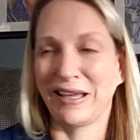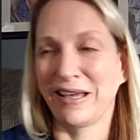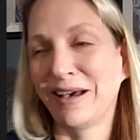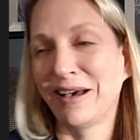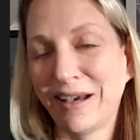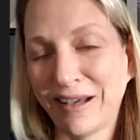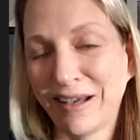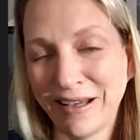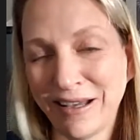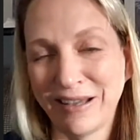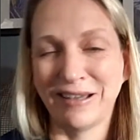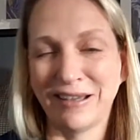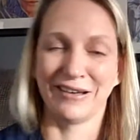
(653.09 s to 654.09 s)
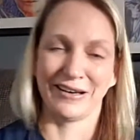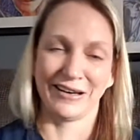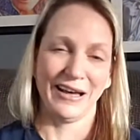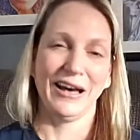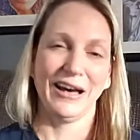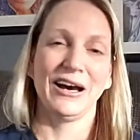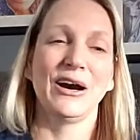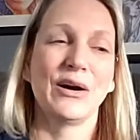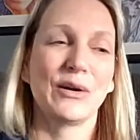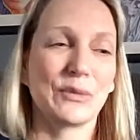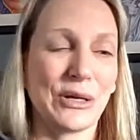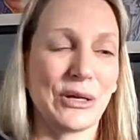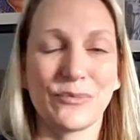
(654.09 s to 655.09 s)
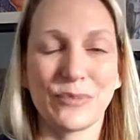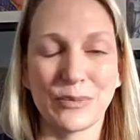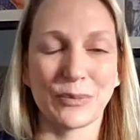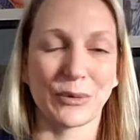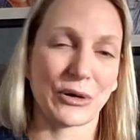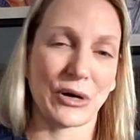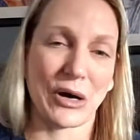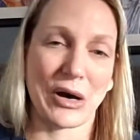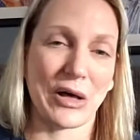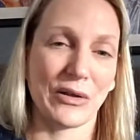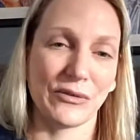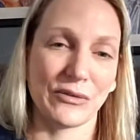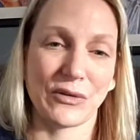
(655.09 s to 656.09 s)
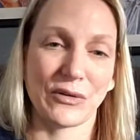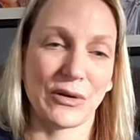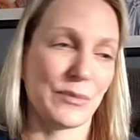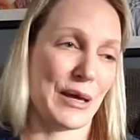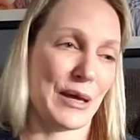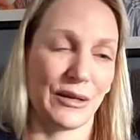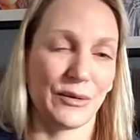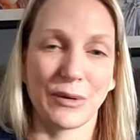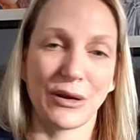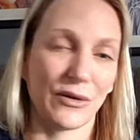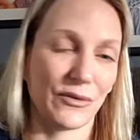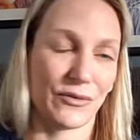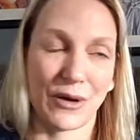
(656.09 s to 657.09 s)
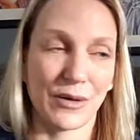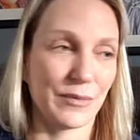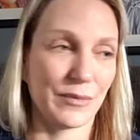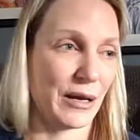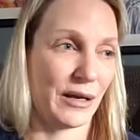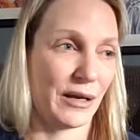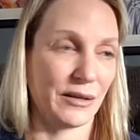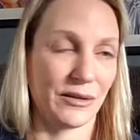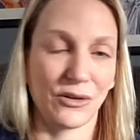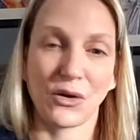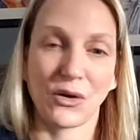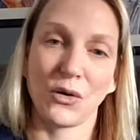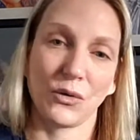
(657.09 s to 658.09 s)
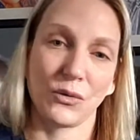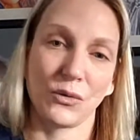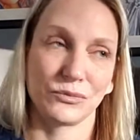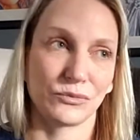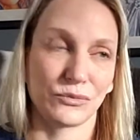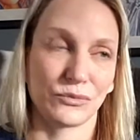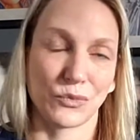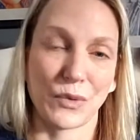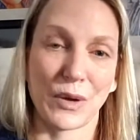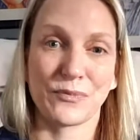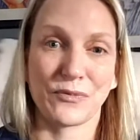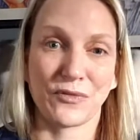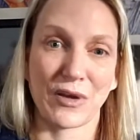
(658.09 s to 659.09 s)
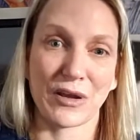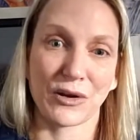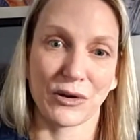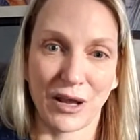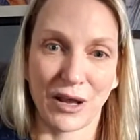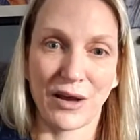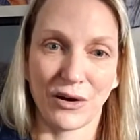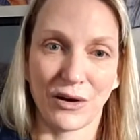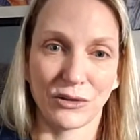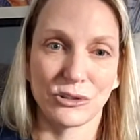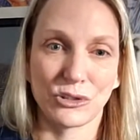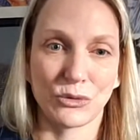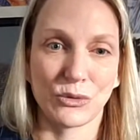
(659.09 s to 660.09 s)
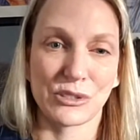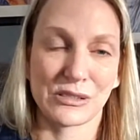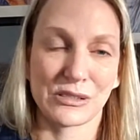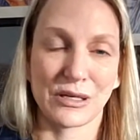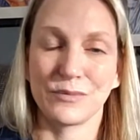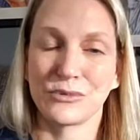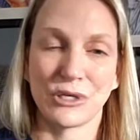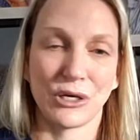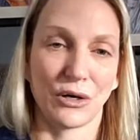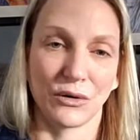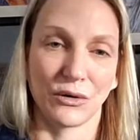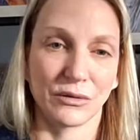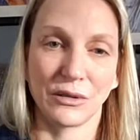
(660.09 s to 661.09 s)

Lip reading: story. We have people call from anywhere from a, ripped fingernail to a stubbed toe.